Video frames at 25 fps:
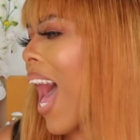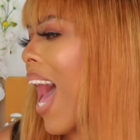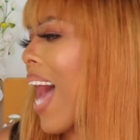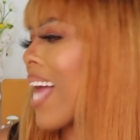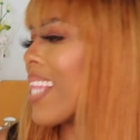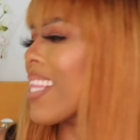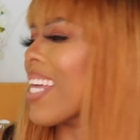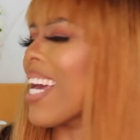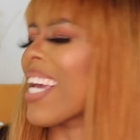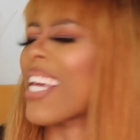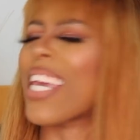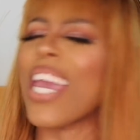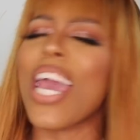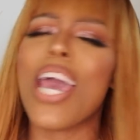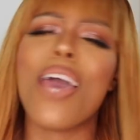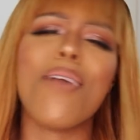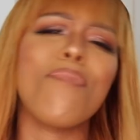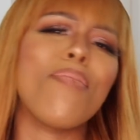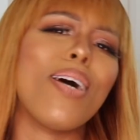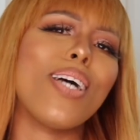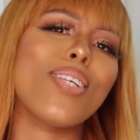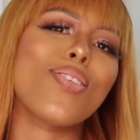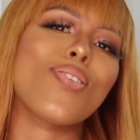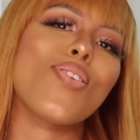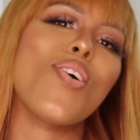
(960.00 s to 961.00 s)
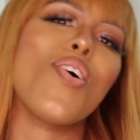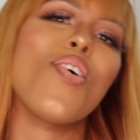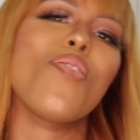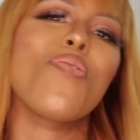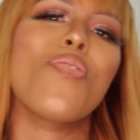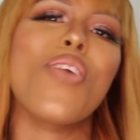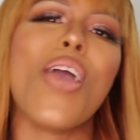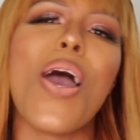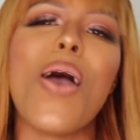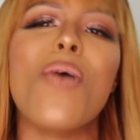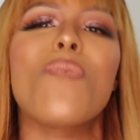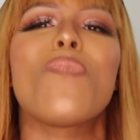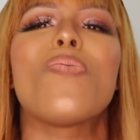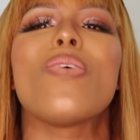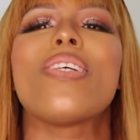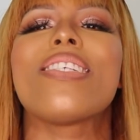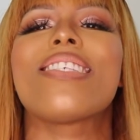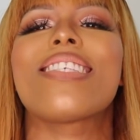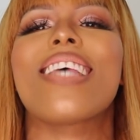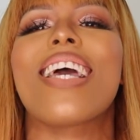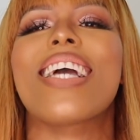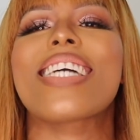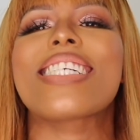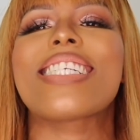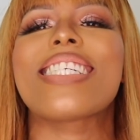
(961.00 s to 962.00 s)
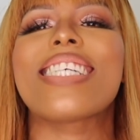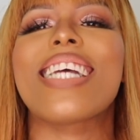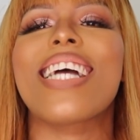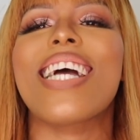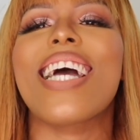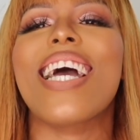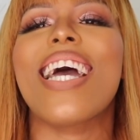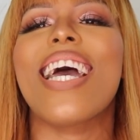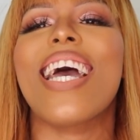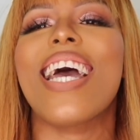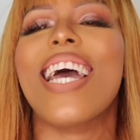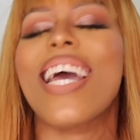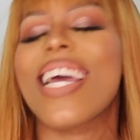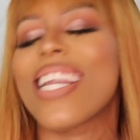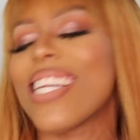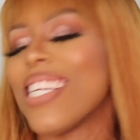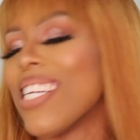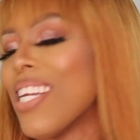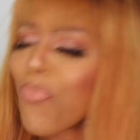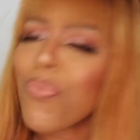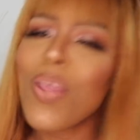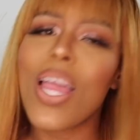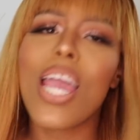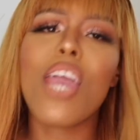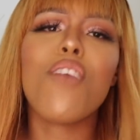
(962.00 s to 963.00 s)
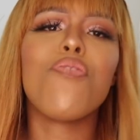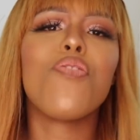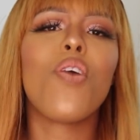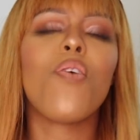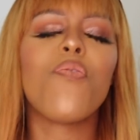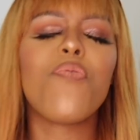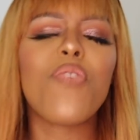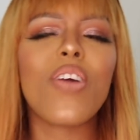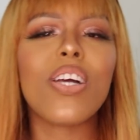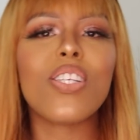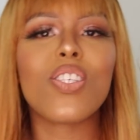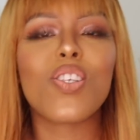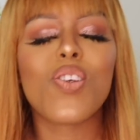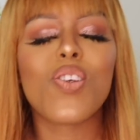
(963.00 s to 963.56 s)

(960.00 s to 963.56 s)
the game has no VIP section. If your friend's